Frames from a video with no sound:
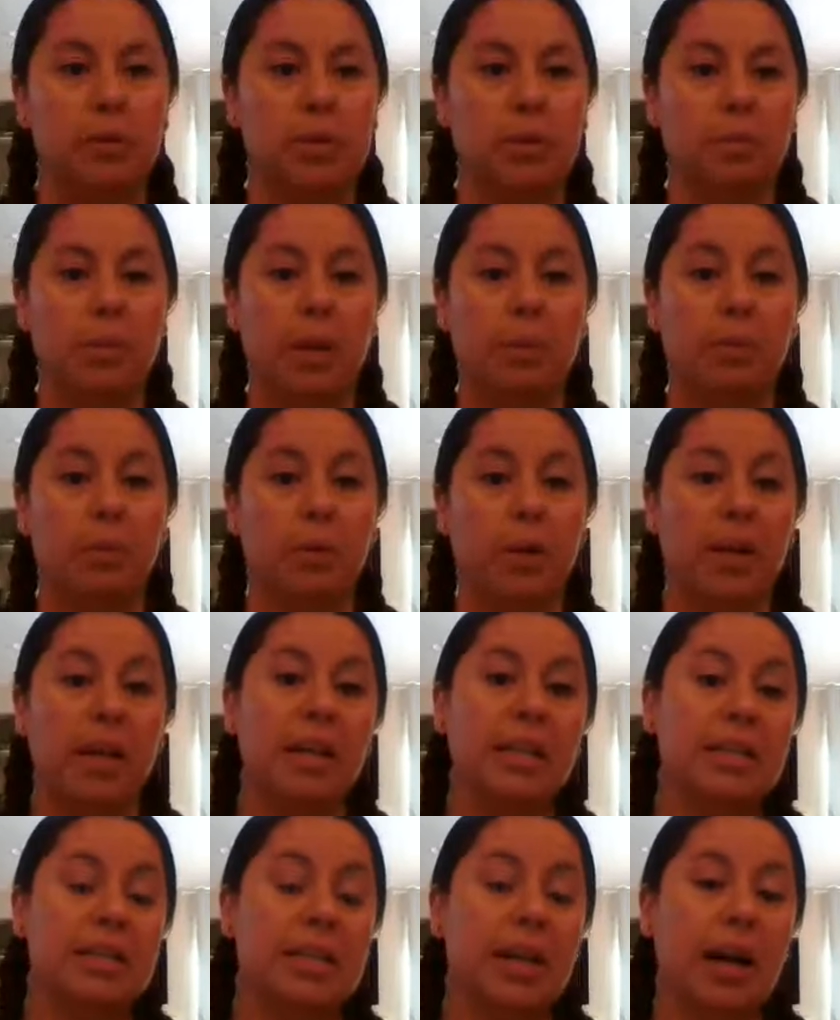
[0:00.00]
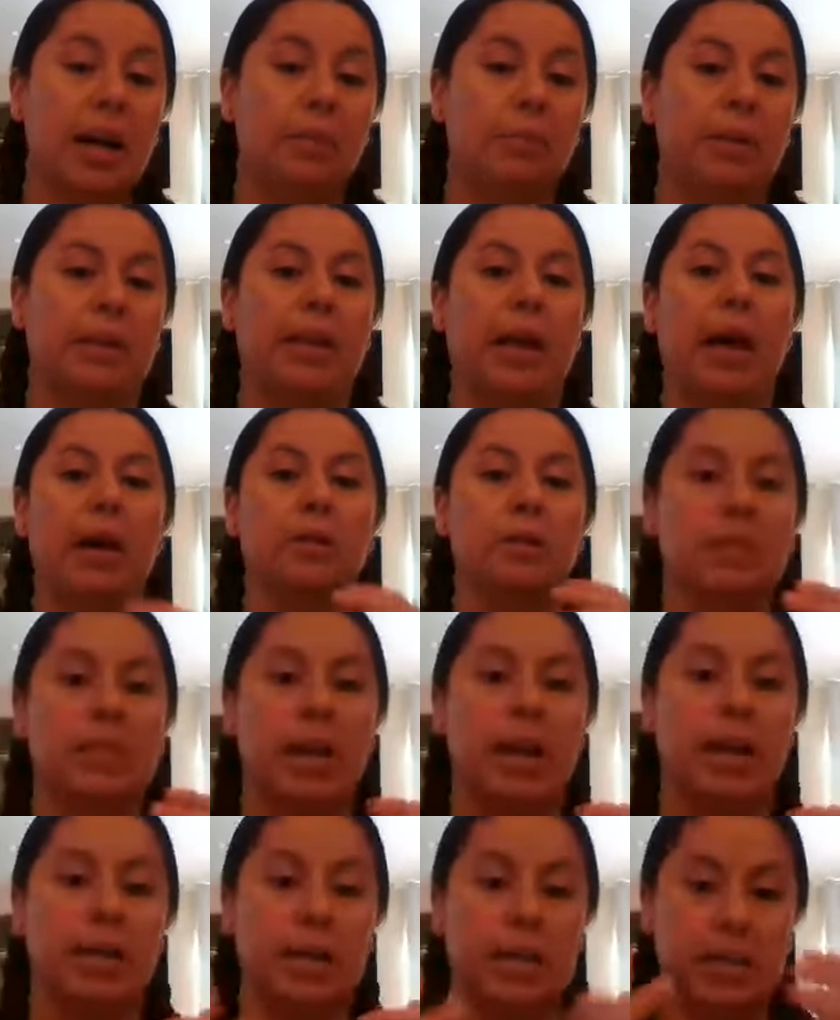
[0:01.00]
maybe weight inside, but
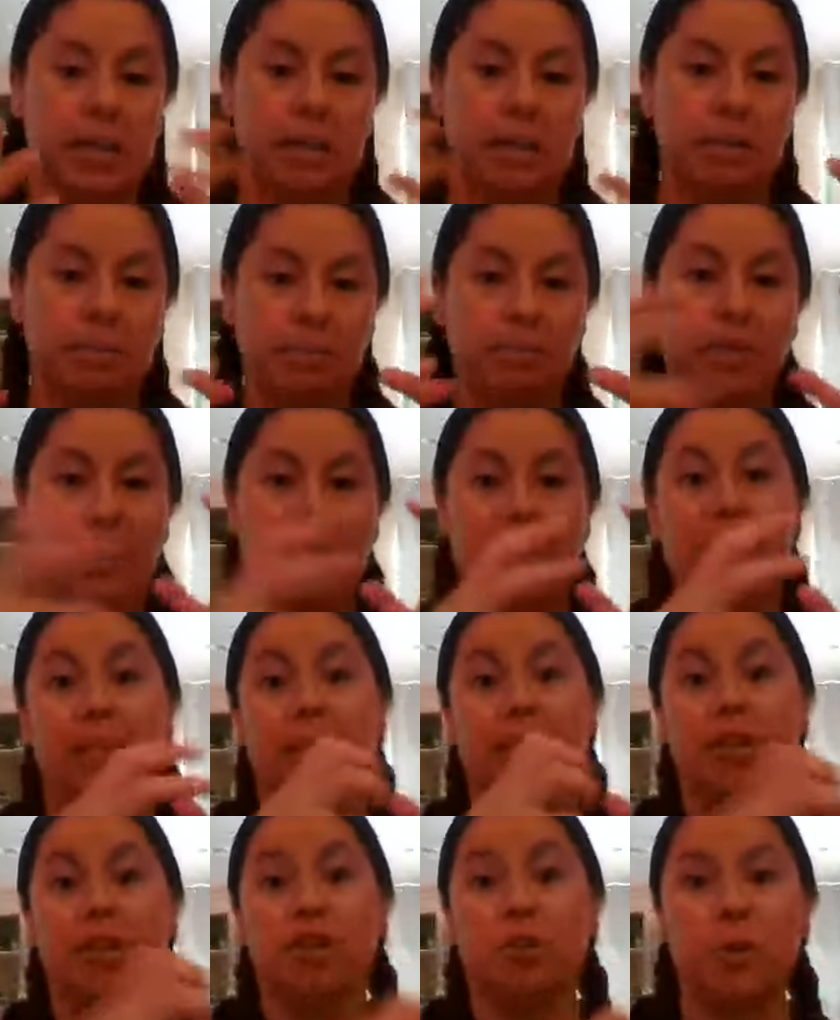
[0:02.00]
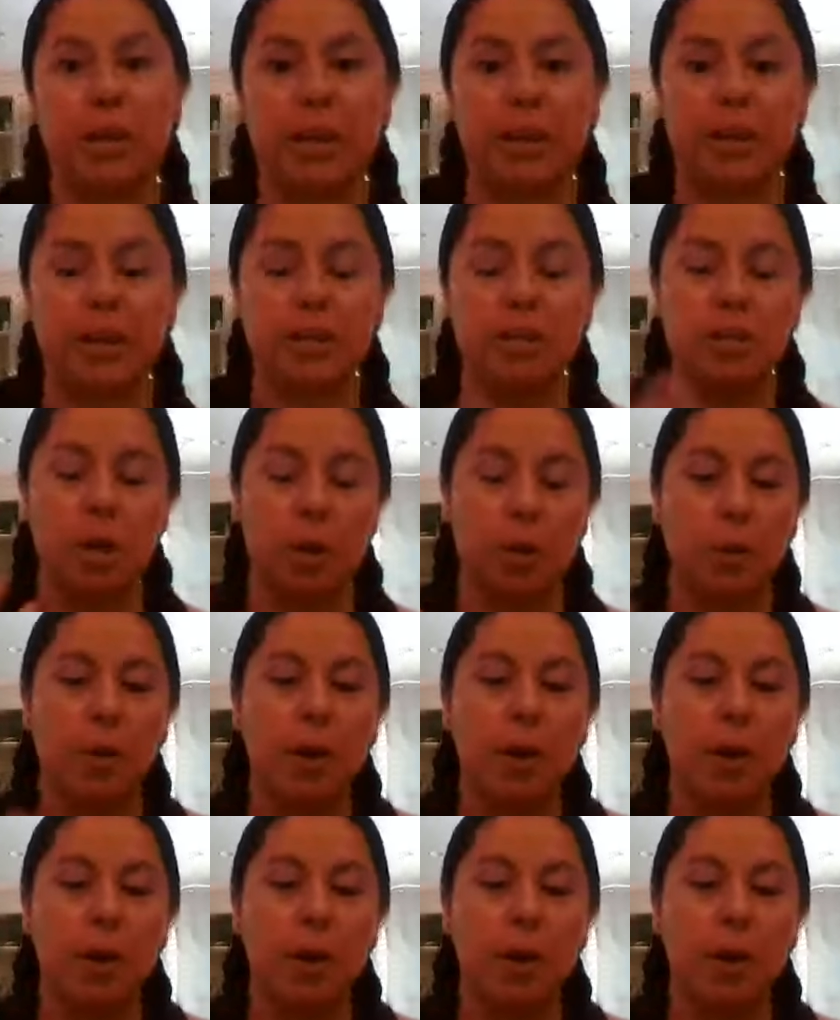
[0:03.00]
outside isn't basically shrinking. So